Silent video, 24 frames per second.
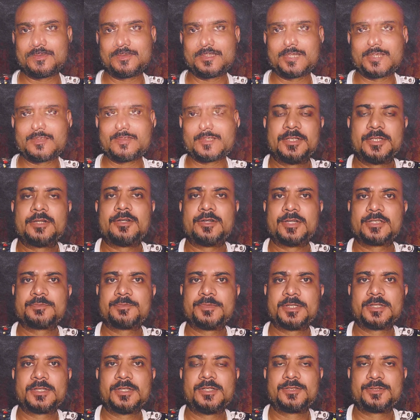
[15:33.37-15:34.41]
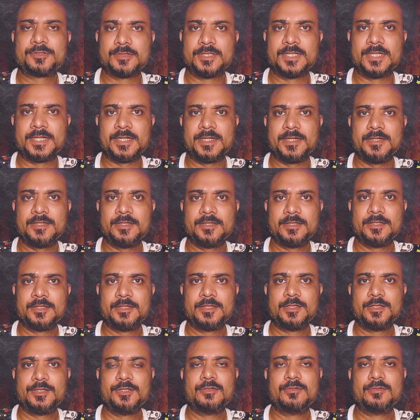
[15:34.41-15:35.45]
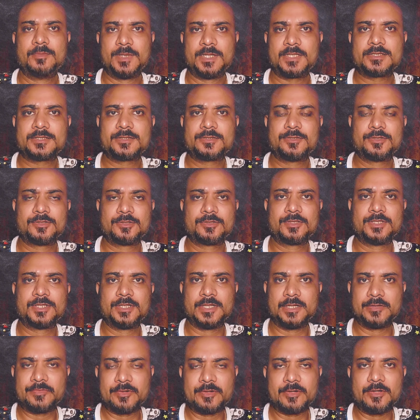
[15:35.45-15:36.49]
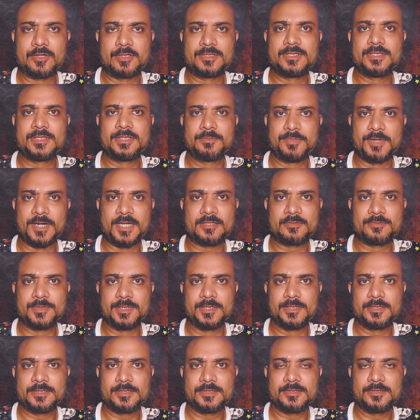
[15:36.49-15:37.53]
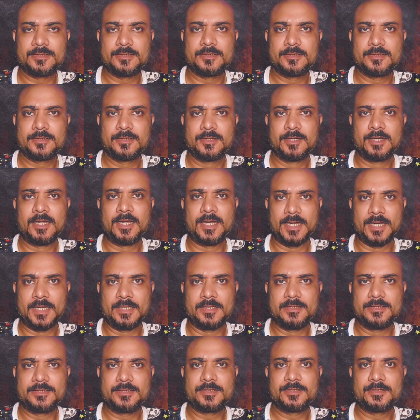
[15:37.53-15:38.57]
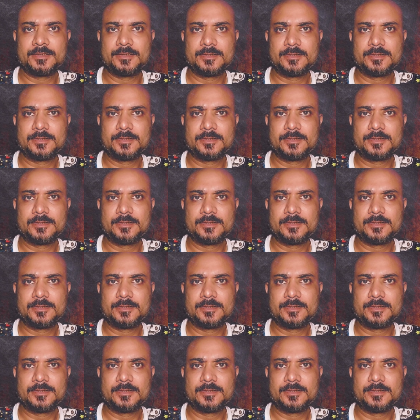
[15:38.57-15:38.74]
you leave the hospital today, you must go to the nephrology department and